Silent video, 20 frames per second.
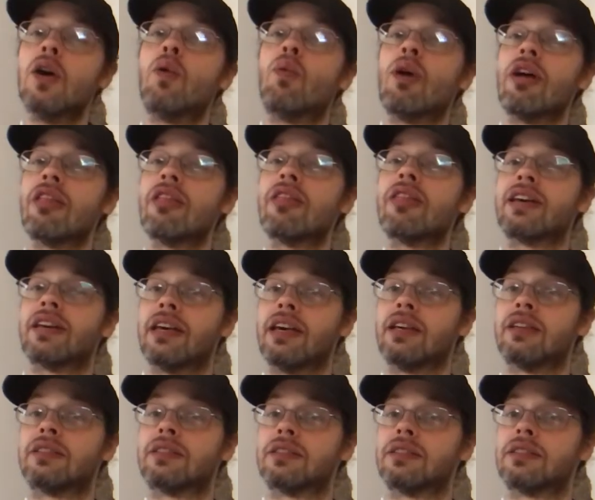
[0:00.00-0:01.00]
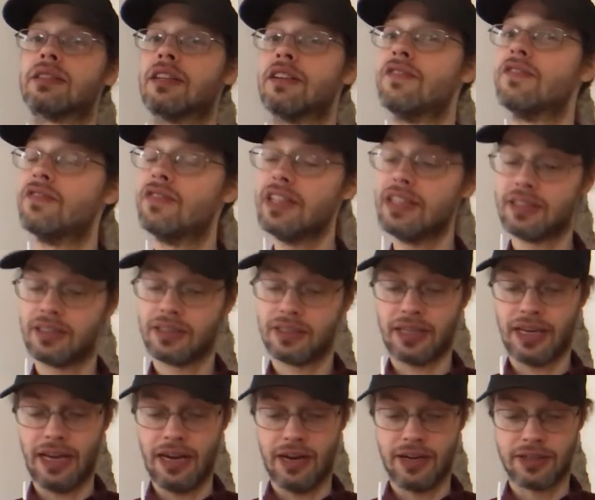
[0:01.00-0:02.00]
Whether the kiss convinced
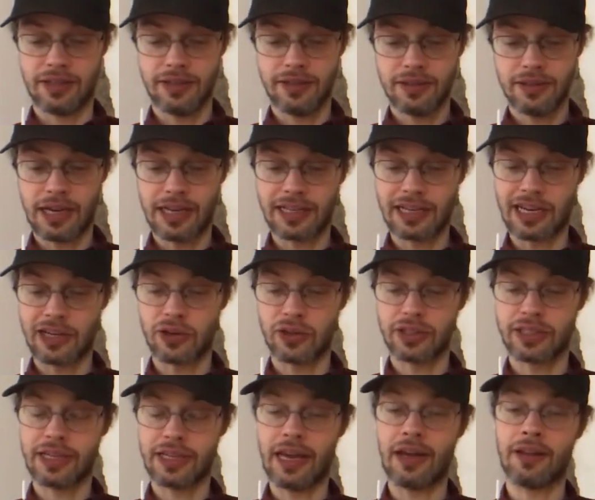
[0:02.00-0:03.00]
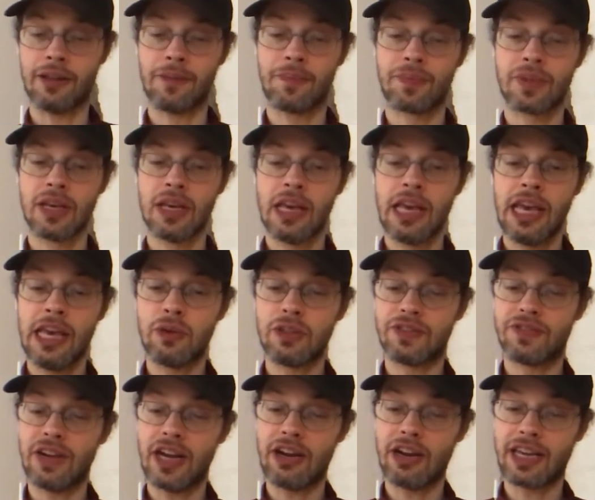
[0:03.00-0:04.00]
Hareton, I cannot tell. He
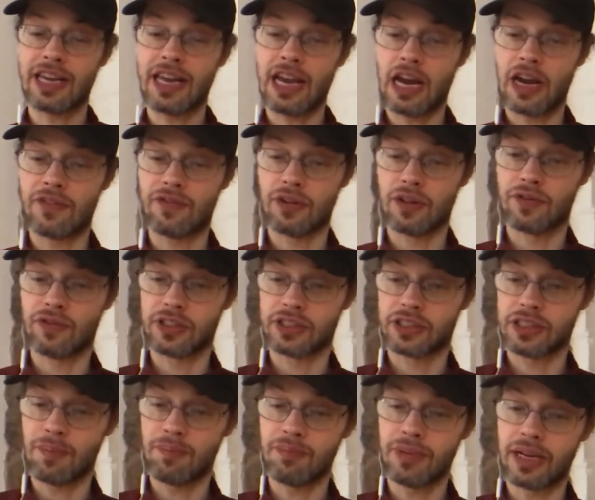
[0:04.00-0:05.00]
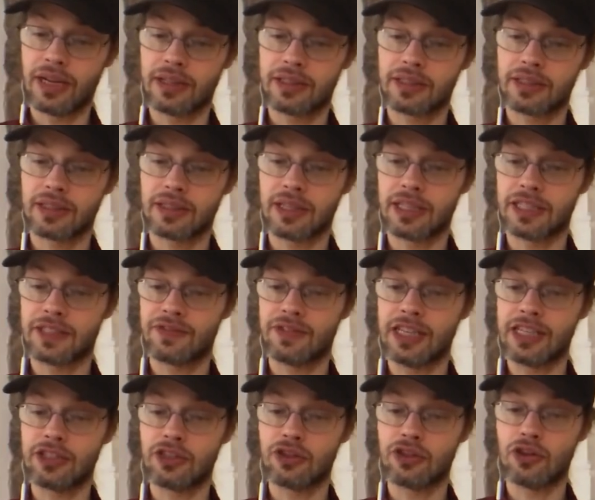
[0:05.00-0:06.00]
was very careful for some minutes that his
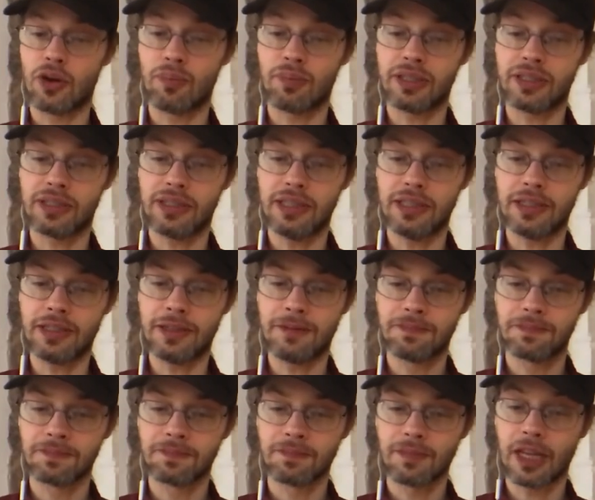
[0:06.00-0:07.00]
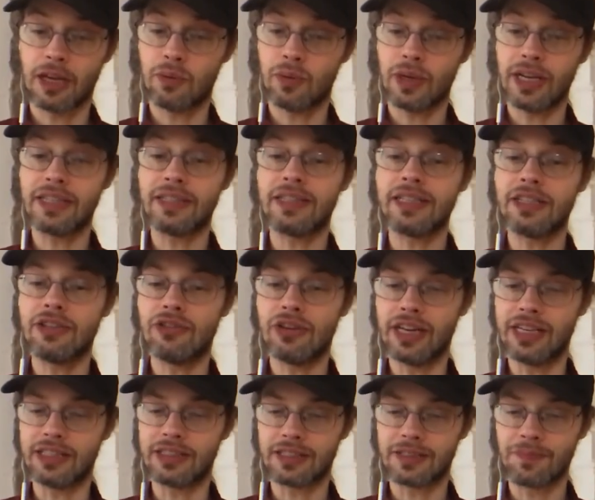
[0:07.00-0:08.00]
face should not be seen, and when he did
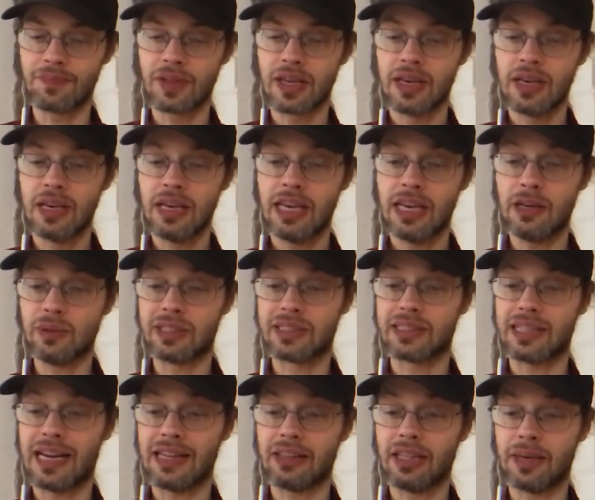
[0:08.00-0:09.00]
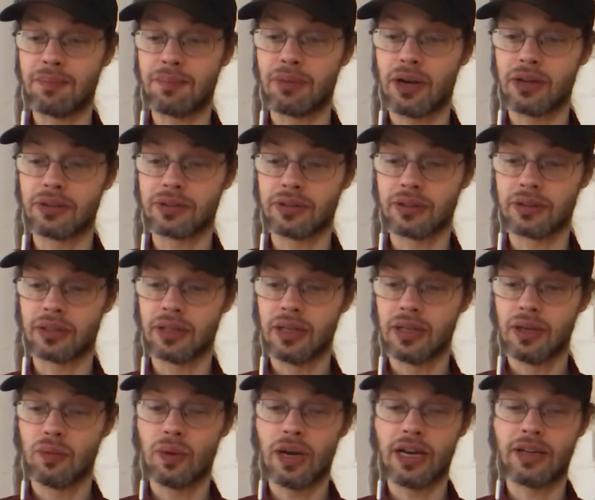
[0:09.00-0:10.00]
raise it, he was sadly puzzled
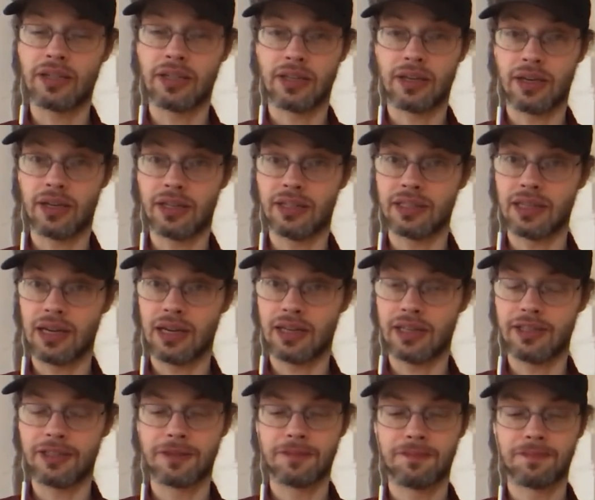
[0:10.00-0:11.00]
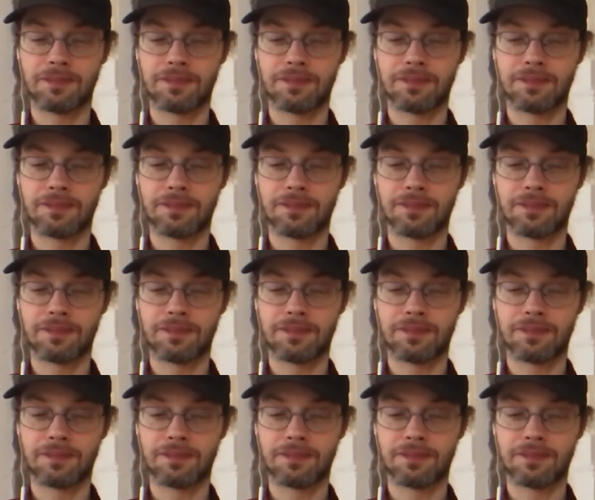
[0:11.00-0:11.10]
where to turn his eyes.